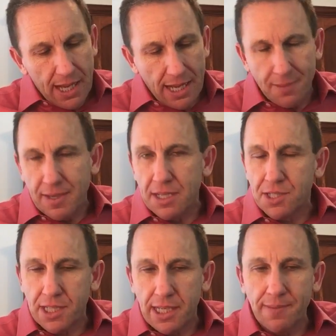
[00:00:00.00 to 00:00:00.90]
A, B,
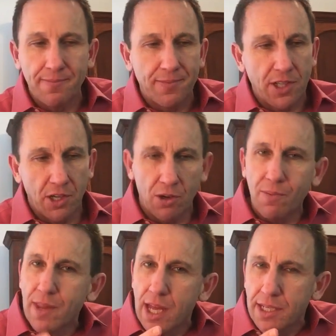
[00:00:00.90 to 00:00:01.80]
C,
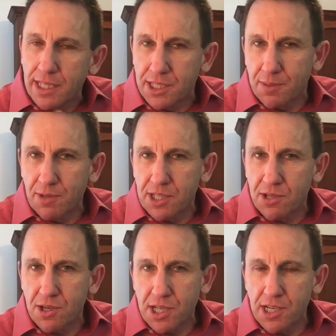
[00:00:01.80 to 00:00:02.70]
did some
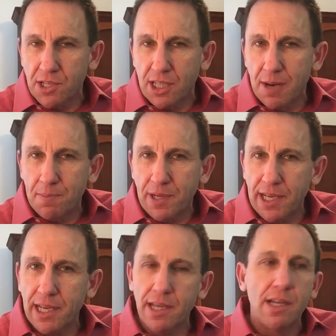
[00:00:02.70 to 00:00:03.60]
research on your
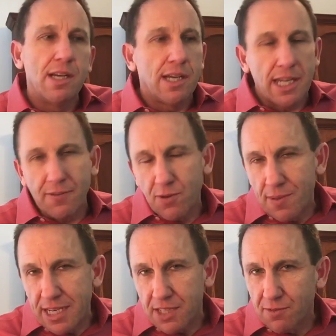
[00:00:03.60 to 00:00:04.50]
company,
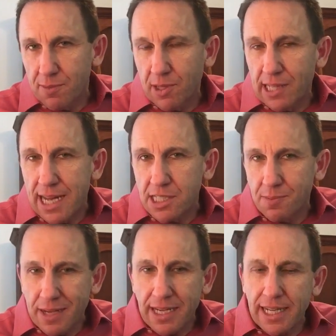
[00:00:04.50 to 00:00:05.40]
information from our
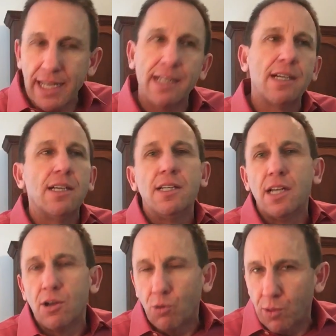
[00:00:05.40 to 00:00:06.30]
last meeting,
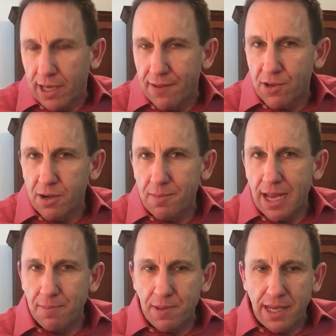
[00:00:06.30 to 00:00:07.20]
whatever it
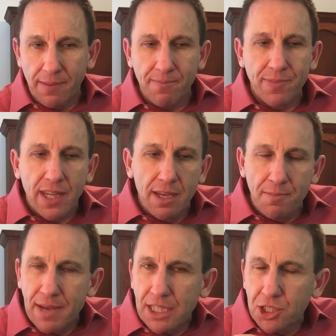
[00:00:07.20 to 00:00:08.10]
may be.
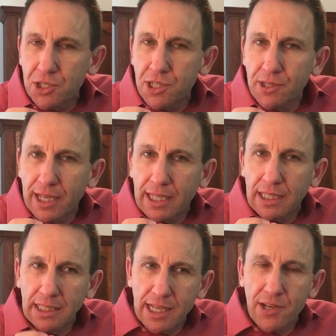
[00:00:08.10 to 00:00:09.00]
Make sure you get
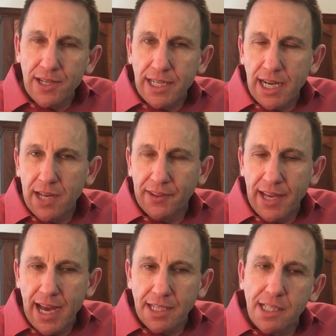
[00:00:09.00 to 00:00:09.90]
clarity on
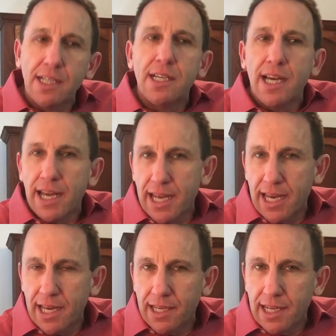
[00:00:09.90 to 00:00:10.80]
that
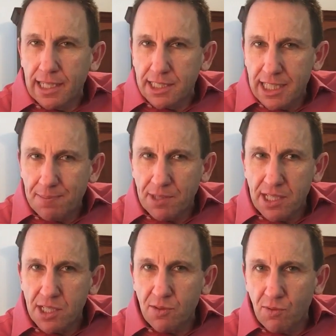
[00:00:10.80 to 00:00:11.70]
and
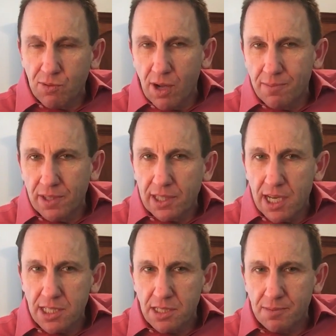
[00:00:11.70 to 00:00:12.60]
acceptance from the
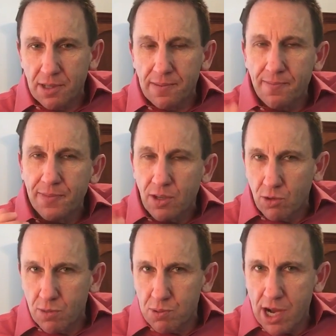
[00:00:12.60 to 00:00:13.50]
customer
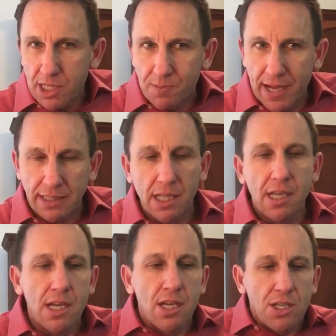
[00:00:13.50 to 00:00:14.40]
or prospect
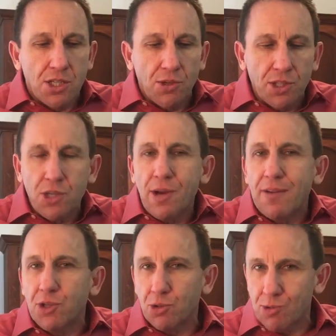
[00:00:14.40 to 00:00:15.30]
so that you
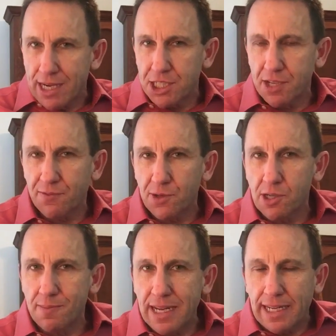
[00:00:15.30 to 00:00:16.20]
have direction for
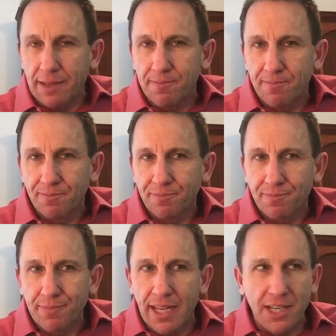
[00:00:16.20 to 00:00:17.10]
your meeting
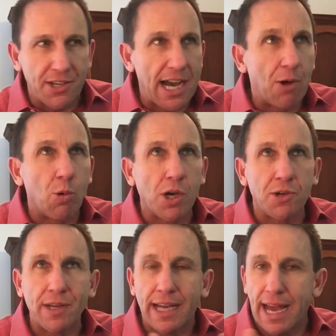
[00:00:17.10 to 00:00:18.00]
and you're not
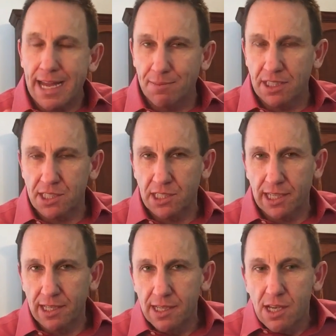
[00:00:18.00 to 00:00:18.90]
wandering
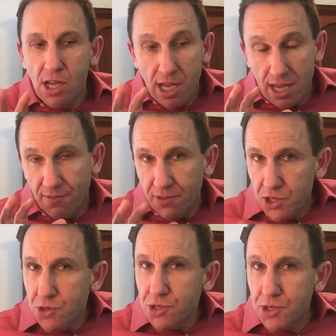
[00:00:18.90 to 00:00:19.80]
aimlessly. If
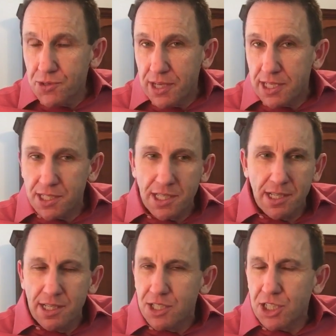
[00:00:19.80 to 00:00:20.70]
you do this,
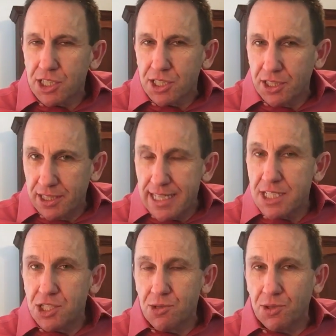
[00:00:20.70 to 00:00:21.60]
just
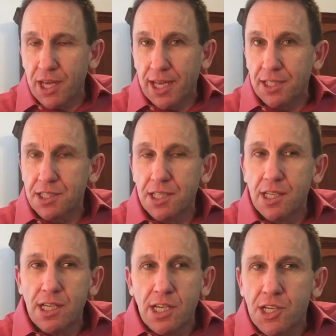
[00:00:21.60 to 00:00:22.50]
these 2 things,
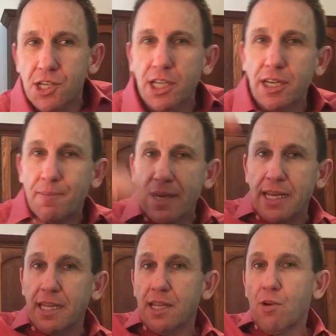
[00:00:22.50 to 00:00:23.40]
you're going to
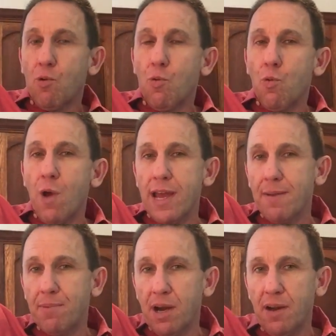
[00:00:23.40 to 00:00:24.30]
be way
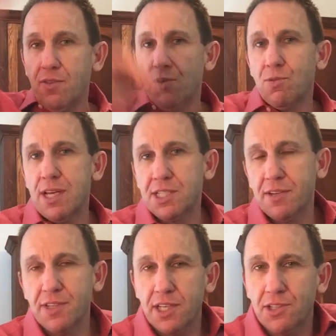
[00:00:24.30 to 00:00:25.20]
above the rest
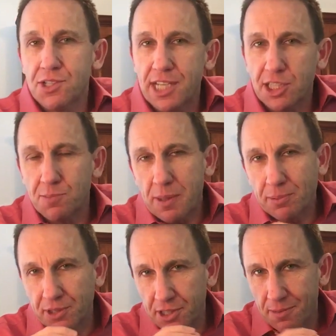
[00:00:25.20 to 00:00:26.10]
of the other
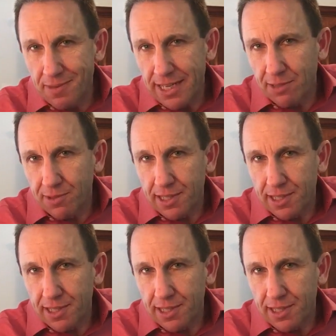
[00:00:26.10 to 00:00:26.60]
salespeople that are meeting